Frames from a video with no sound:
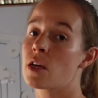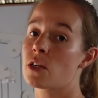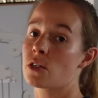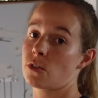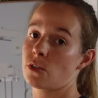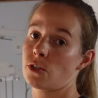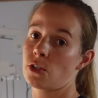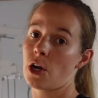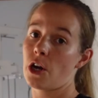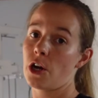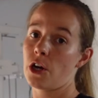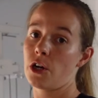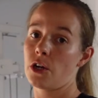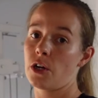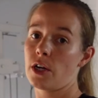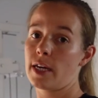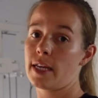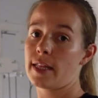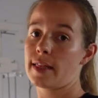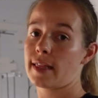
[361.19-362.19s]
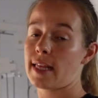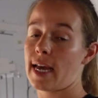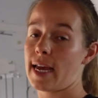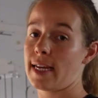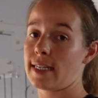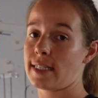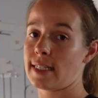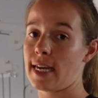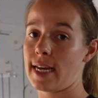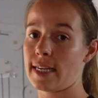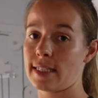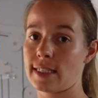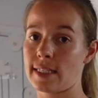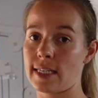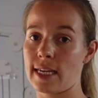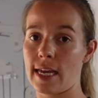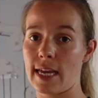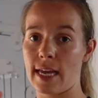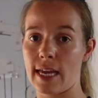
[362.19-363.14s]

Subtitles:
So they test